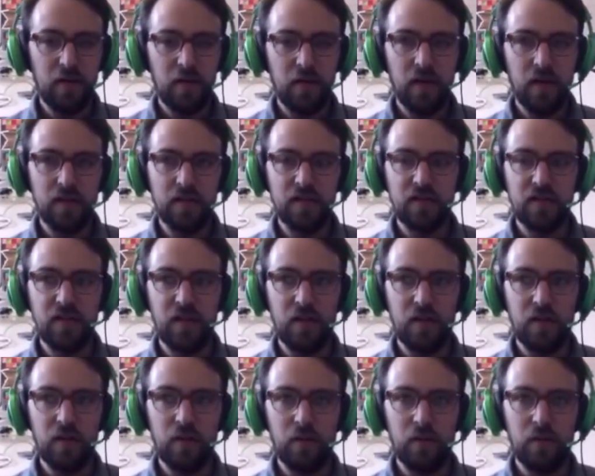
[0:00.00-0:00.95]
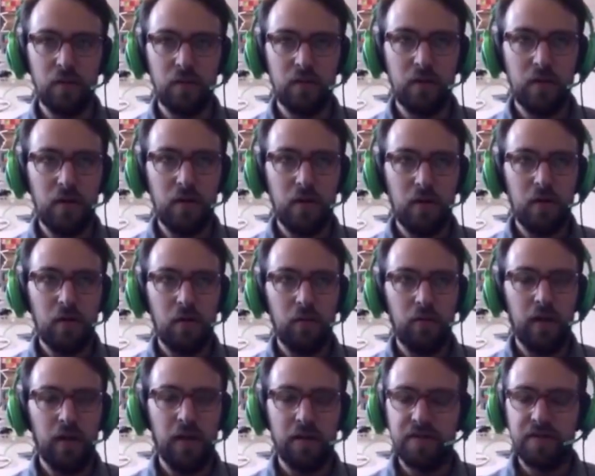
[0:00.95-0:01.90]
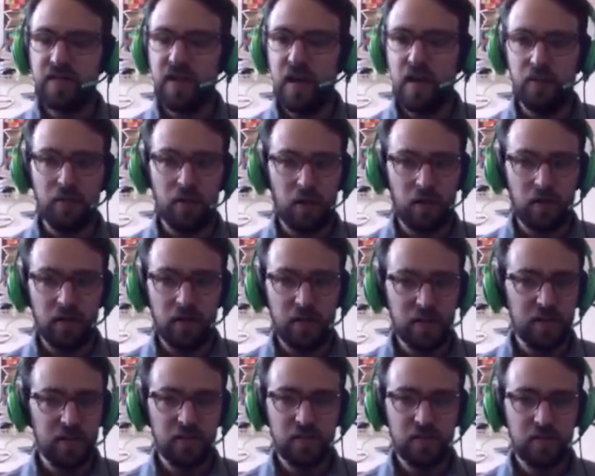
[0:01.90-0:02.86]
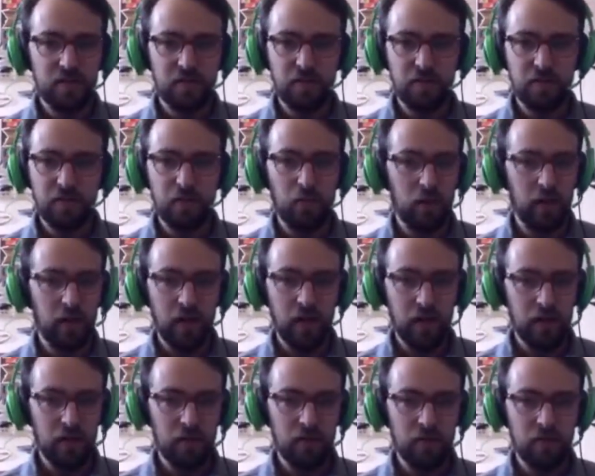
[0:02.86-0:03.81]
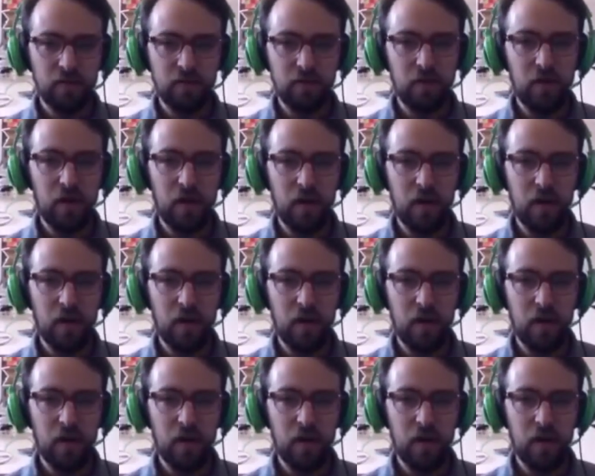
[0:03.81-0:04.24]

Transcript: And so we have sound artists working